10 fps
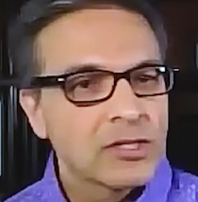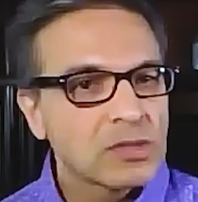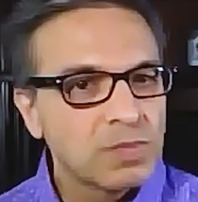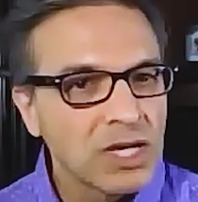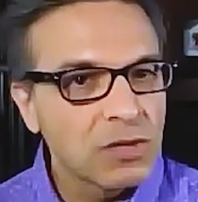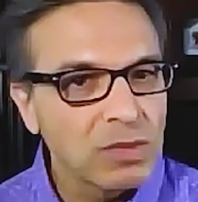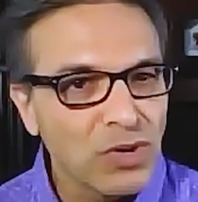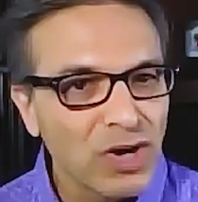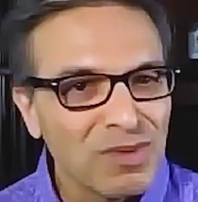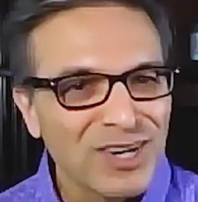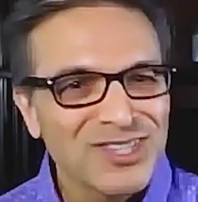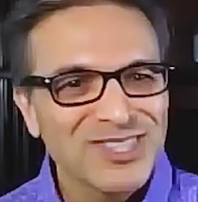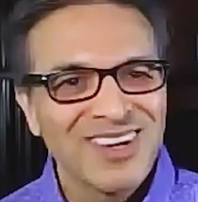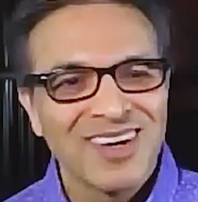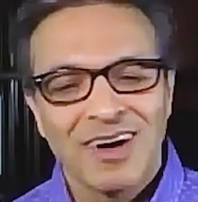Speak with
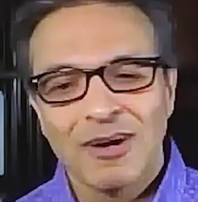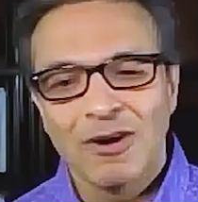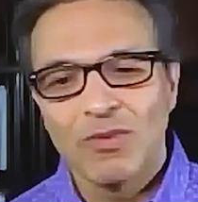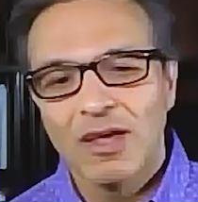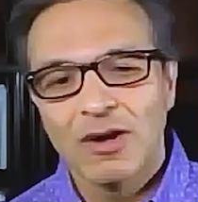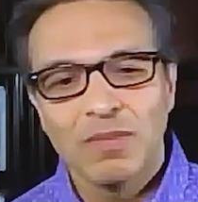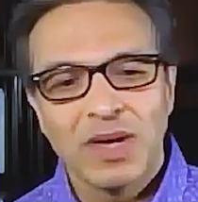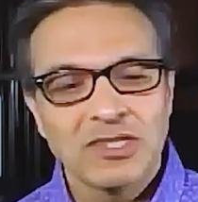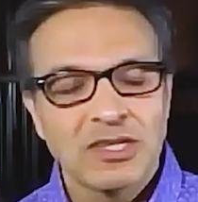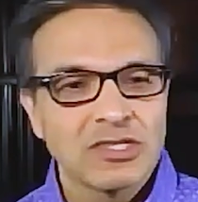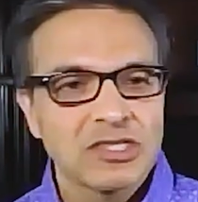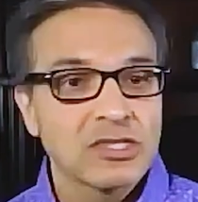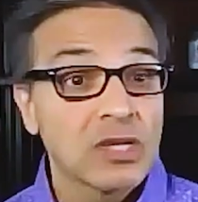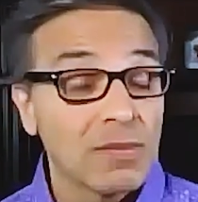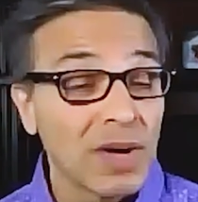premiers on a regular
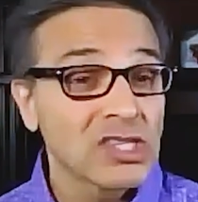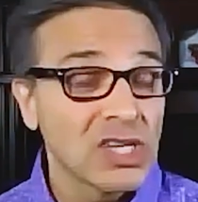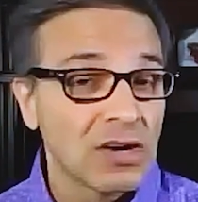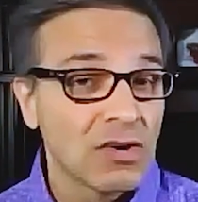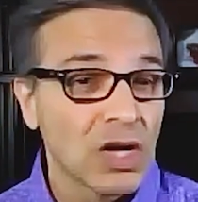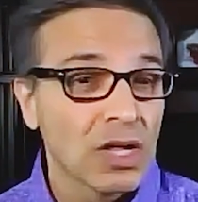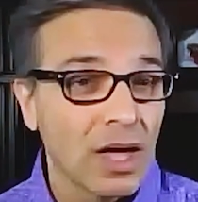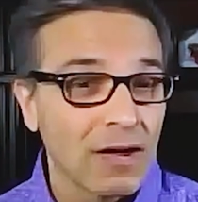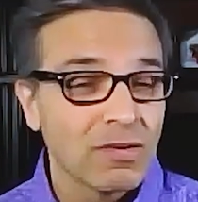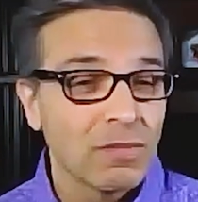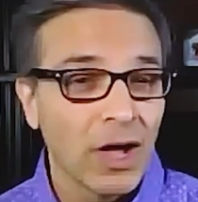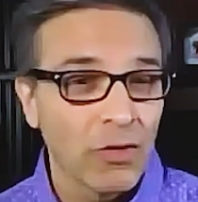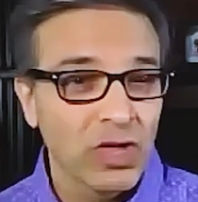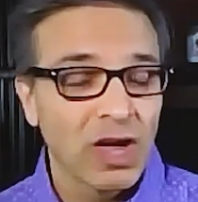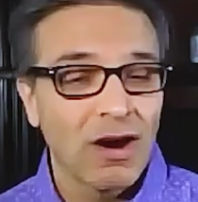basis. I'm actually hearing a lot from
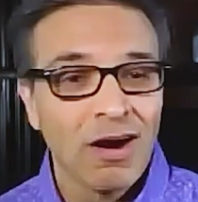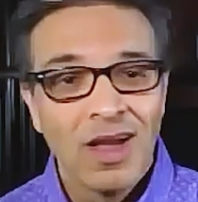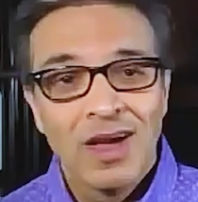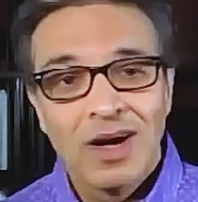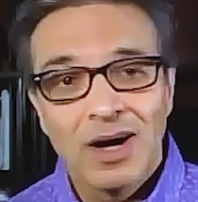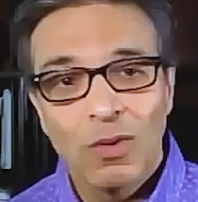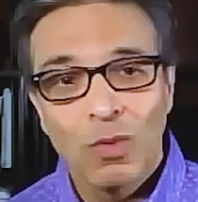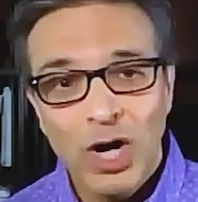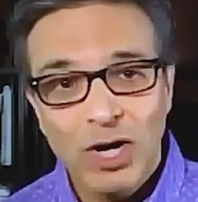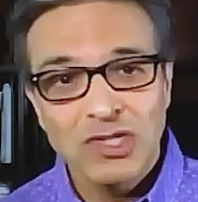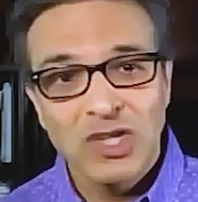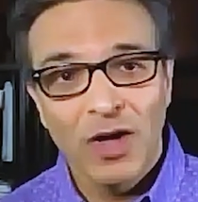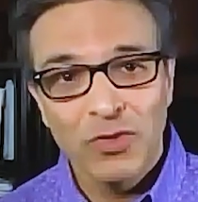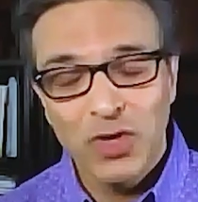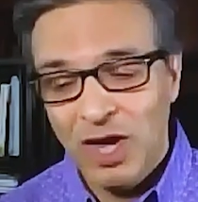healthcare workers and
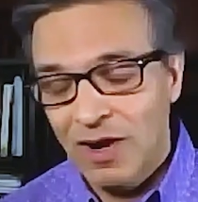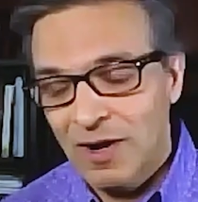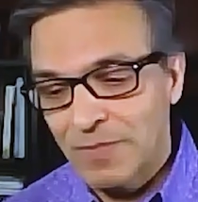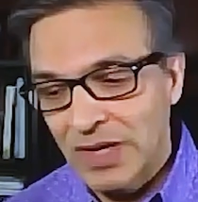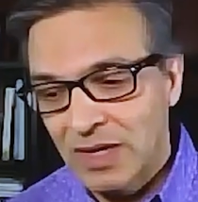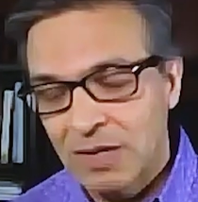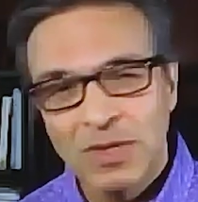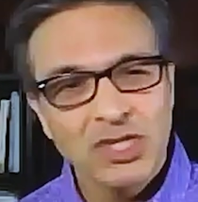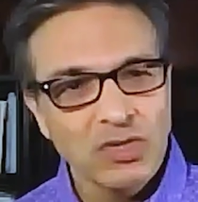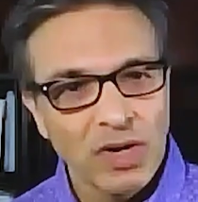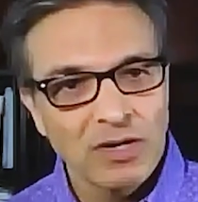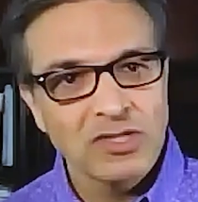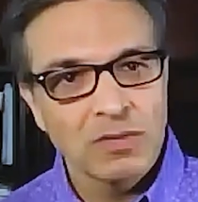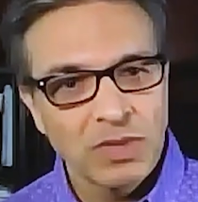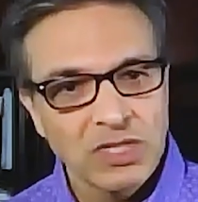healthcare
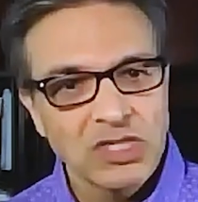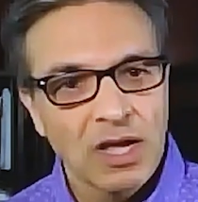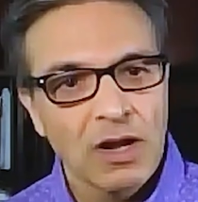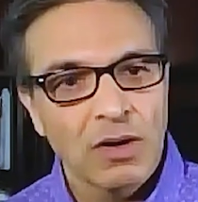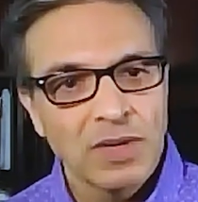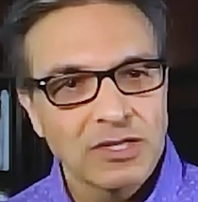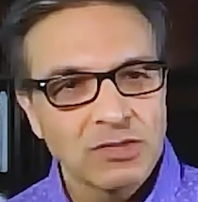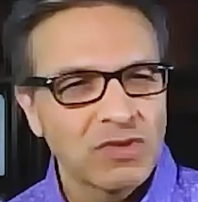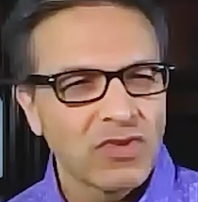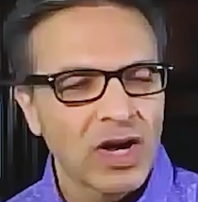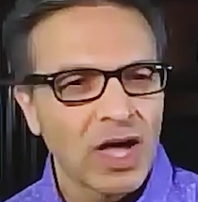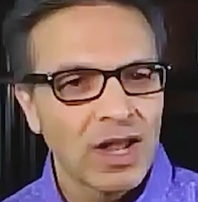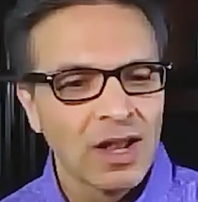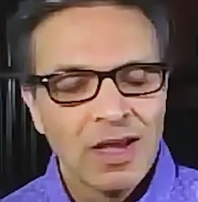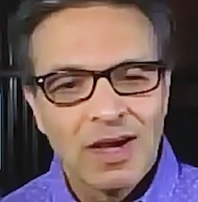administrators in particular, because we
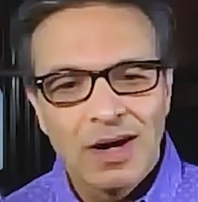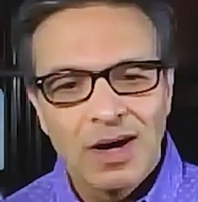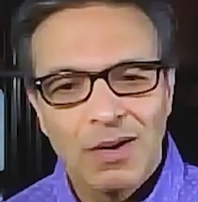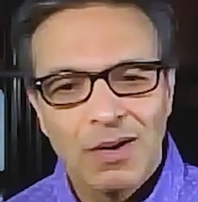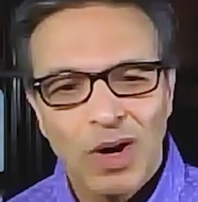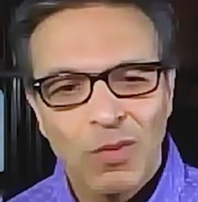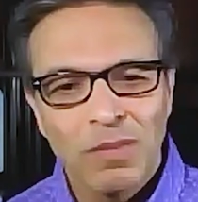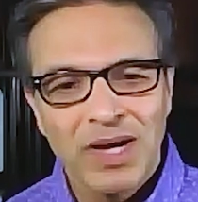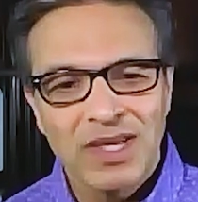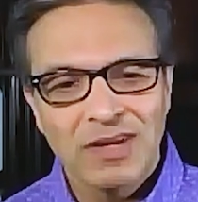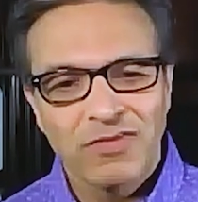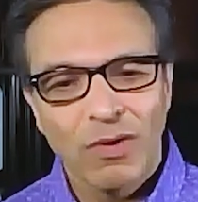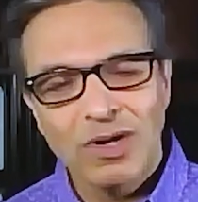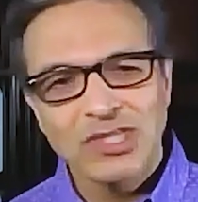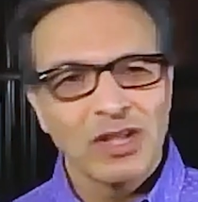forget, while we might get
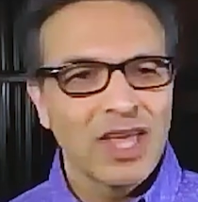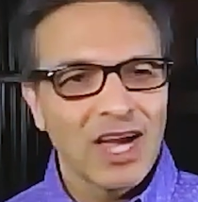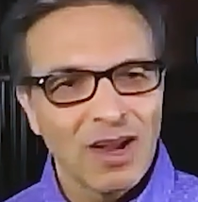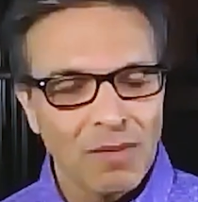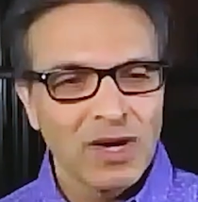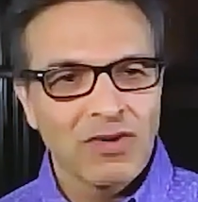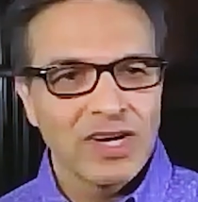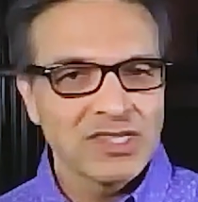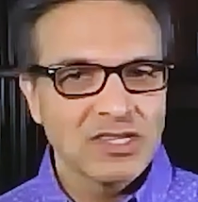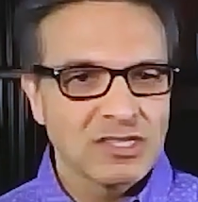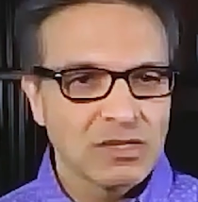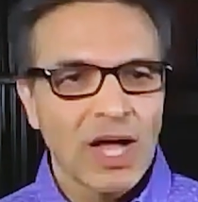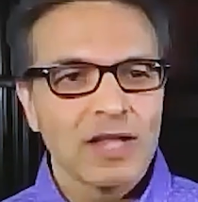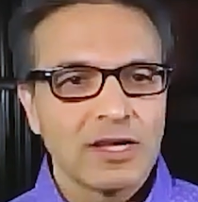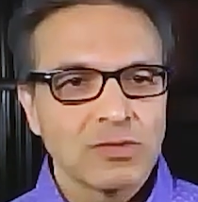focused on the economic crisis, the
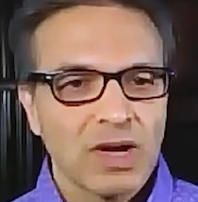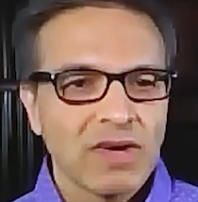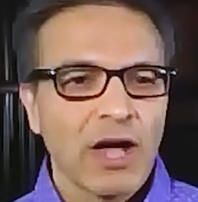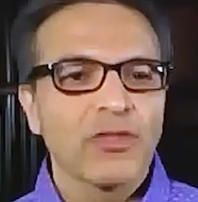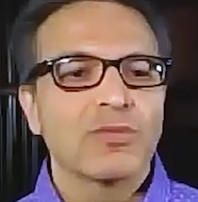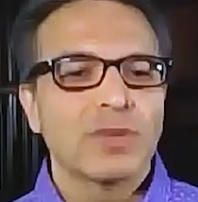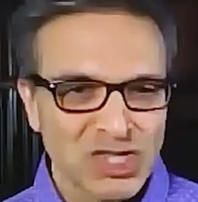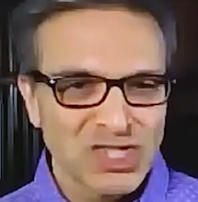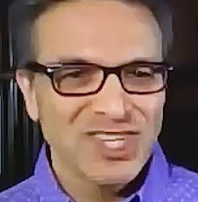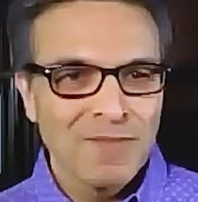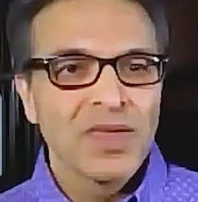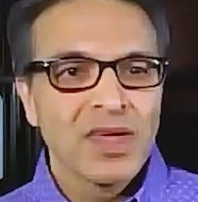reality is we have a health emergency.